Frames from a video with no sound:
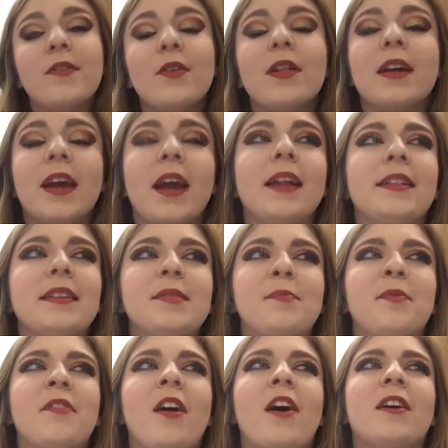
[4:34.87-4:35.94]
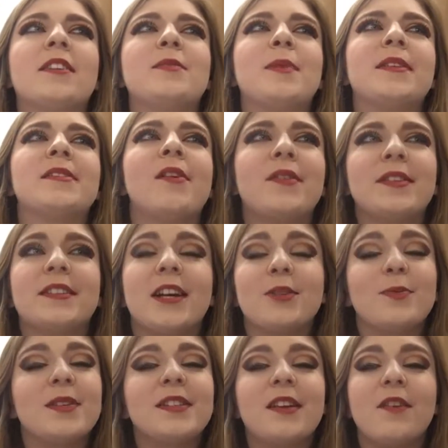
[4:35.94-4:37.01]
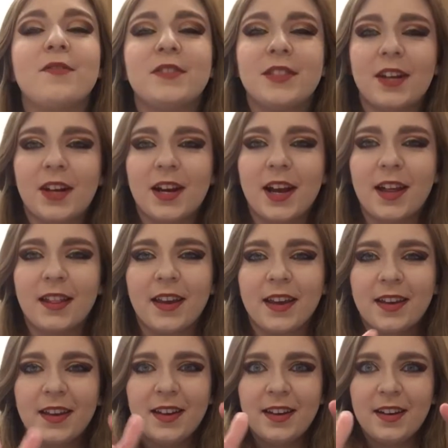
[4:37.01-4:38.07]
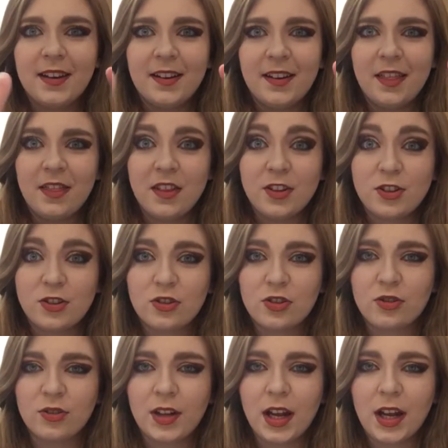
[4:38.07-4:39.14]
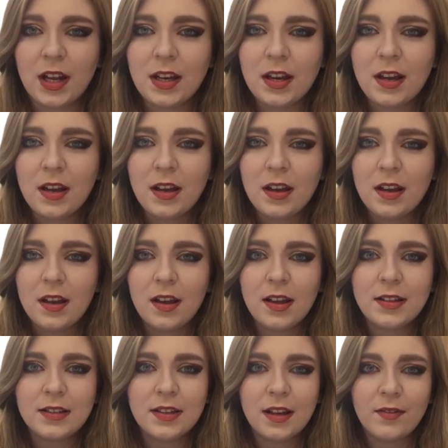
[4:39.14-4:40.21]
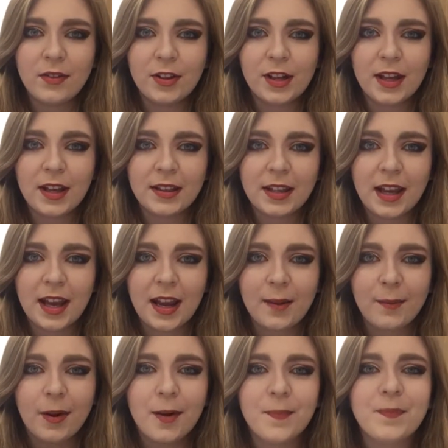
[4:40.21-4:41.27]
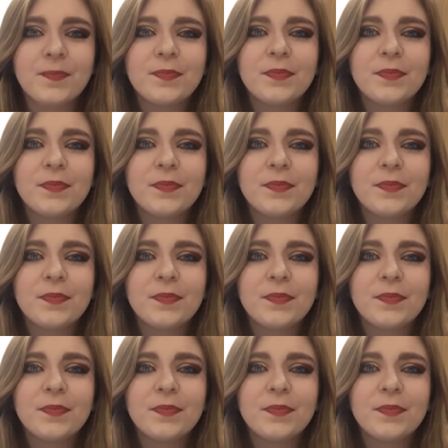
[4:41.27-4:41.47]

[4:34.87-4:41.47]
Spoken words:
if you like hate these vlogs because I always catch myself staring at like the screen instead of looking at the camera.